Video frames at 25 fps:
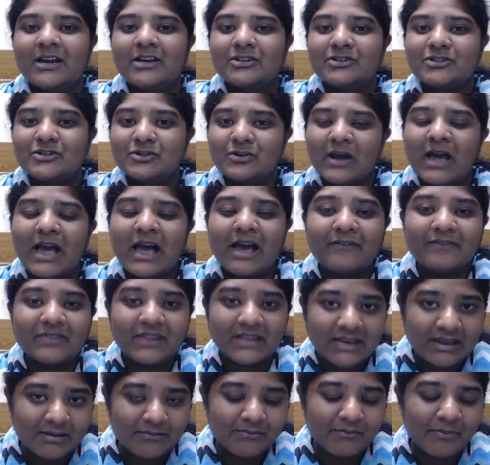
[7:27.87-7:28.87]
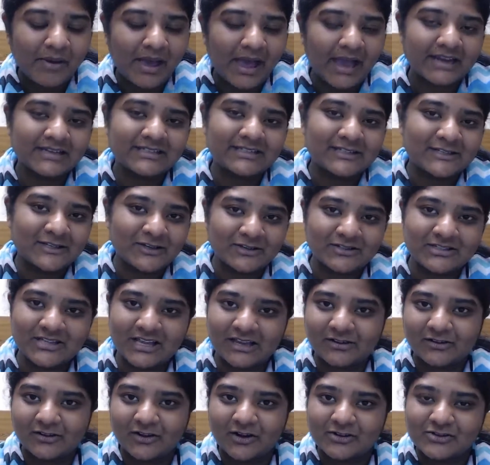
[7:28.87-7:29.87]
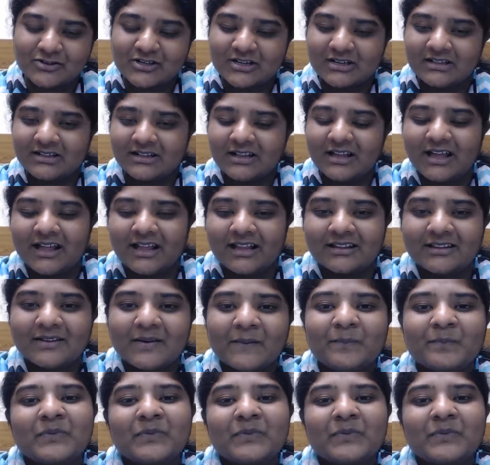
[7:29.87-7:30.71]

to have that impact in your psychological health.